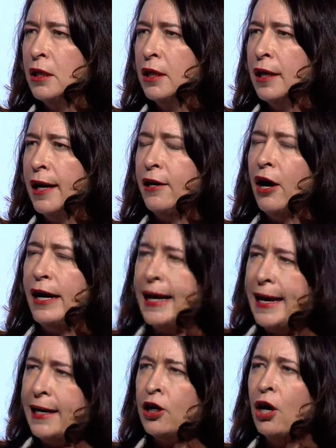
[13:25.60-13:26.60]
And I
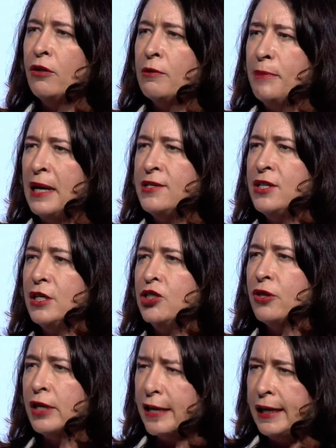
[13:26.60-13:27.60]
echo the message
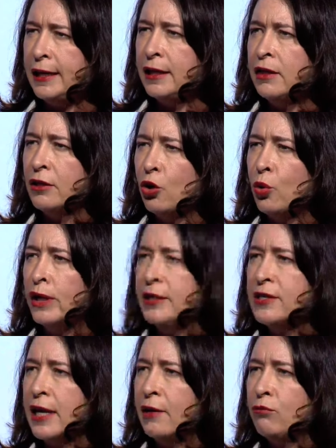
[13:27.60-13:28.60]
that Ian and the
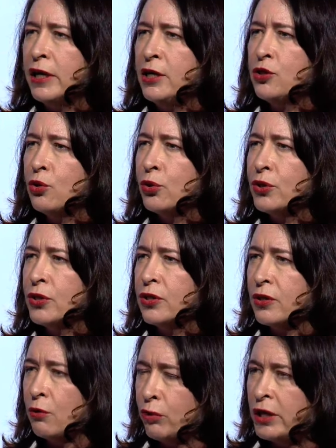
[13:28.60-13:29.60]
Queensland
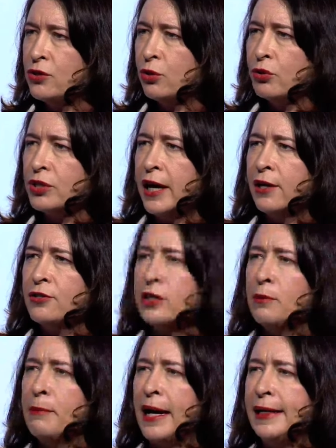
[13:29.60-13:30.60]
Resources, Resource Council
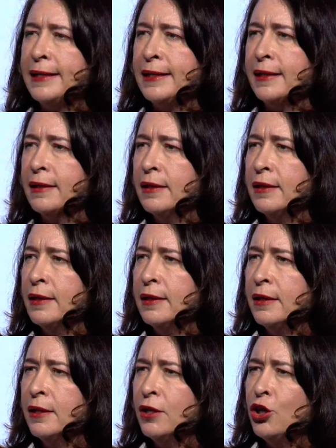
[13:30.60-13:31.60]
are making.
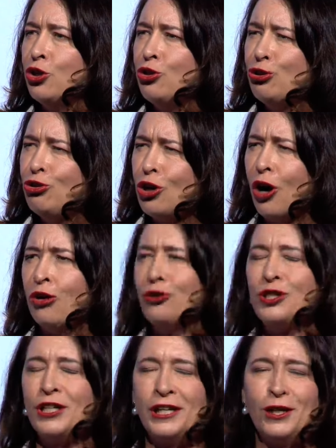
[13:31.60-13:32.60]
Don't
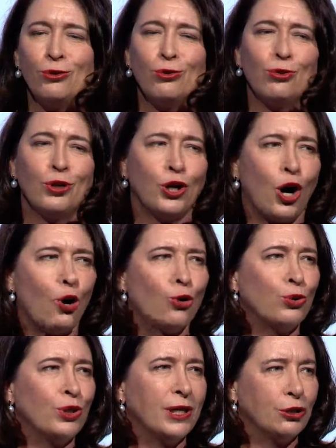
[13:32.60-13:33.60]
kill the
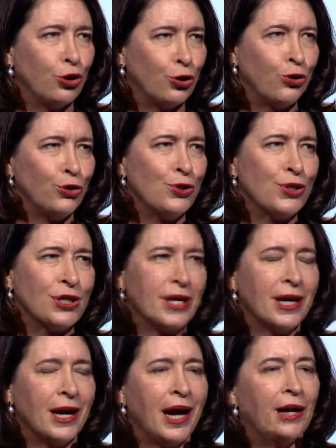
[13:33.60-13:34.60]
golden goose
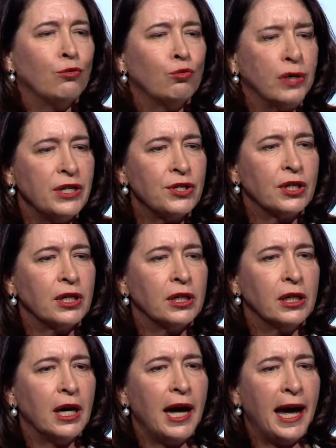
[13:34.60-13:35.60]
and risk
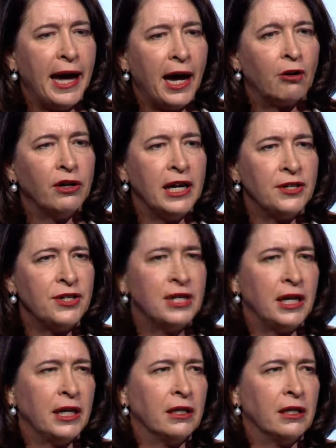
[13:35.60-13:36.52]
our nest egg.